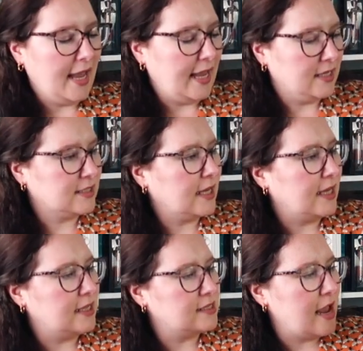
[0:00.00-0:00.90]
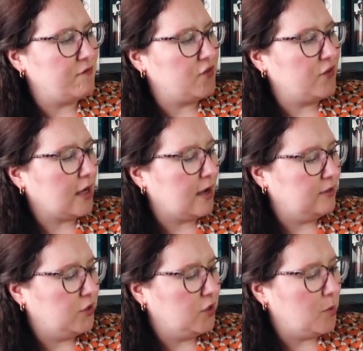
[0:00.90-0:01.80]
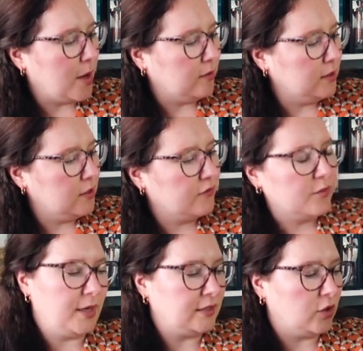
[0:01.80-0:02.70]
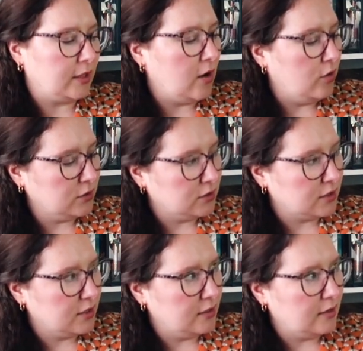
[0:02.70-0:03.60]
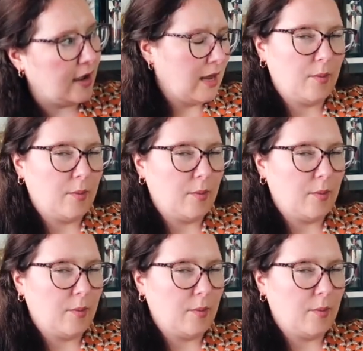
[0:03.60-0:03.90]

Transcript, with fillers: It is Everything I Know About Love by Dolly Alderton.